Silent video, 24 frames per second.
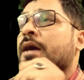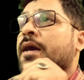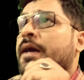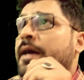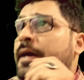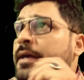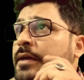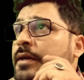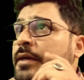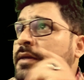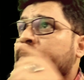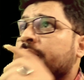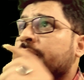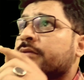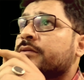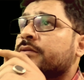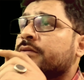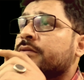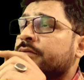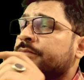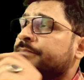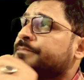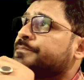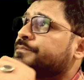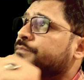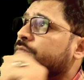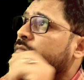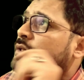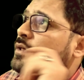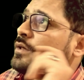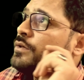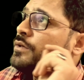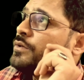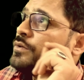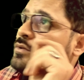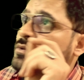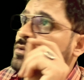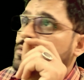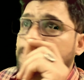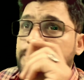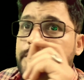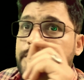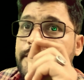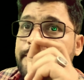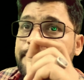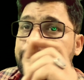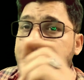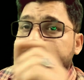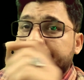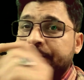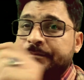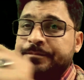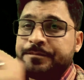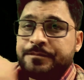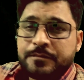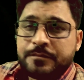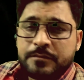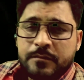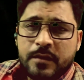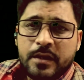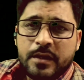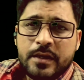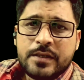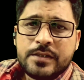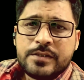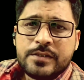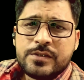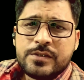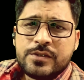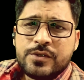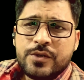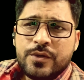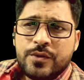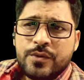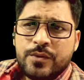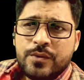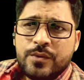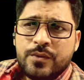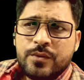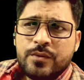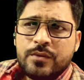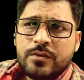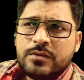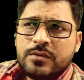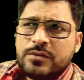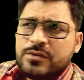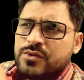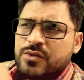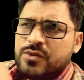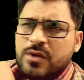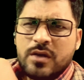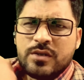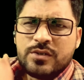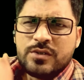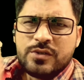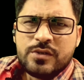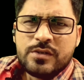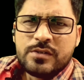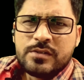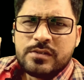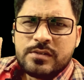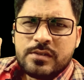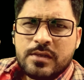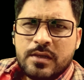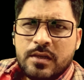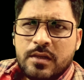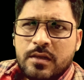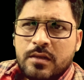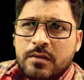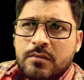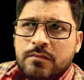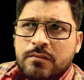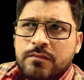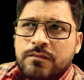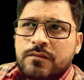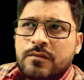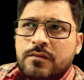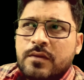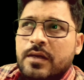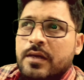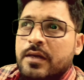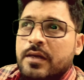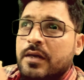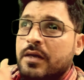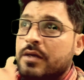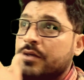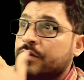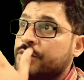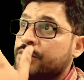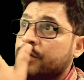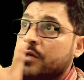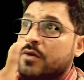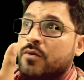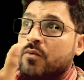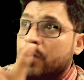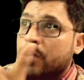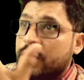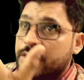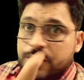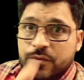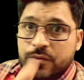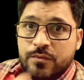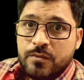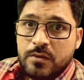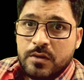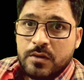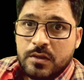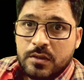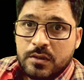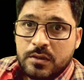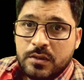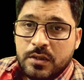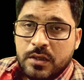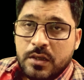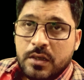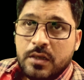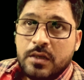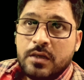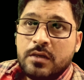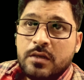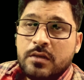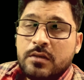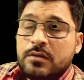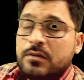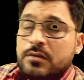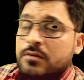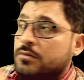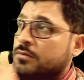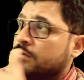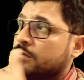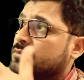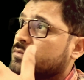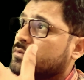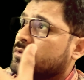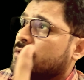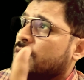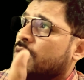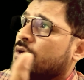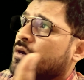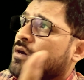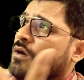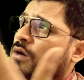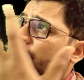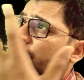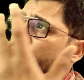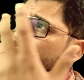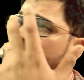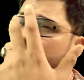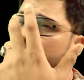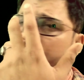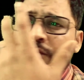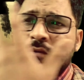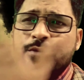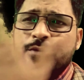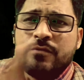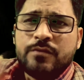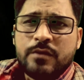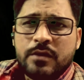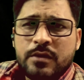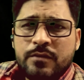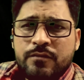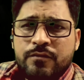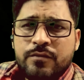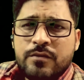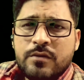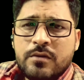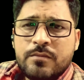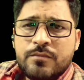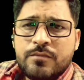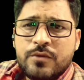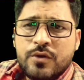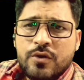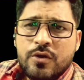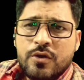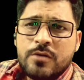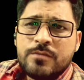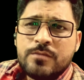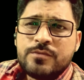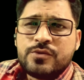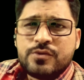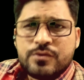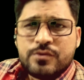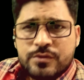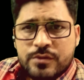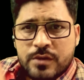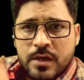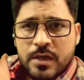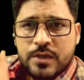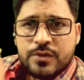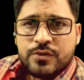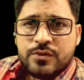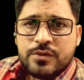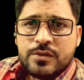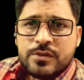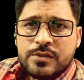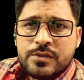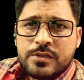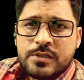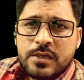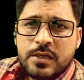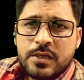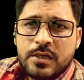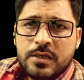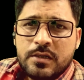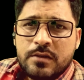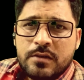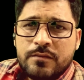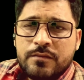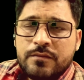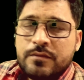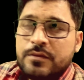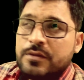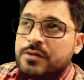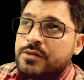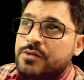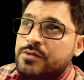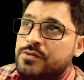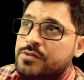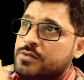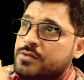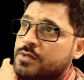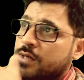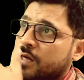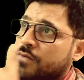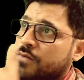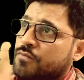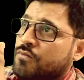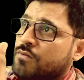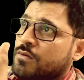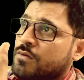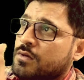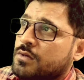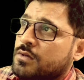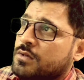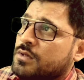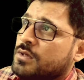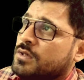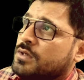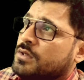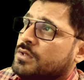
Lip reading: Another good tip is to talk to yourself on your way to work, or if you work from home, to talk to yourself you start work.